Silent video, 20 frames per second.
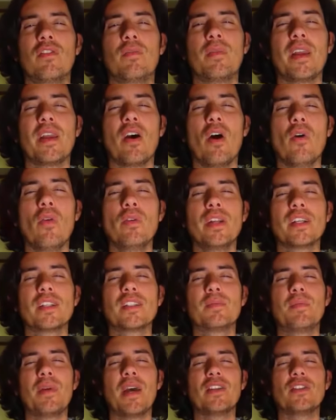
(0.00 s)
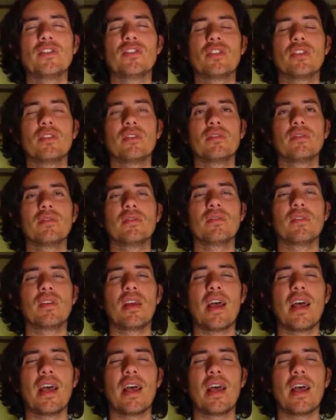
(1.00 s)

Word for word: for my own expansion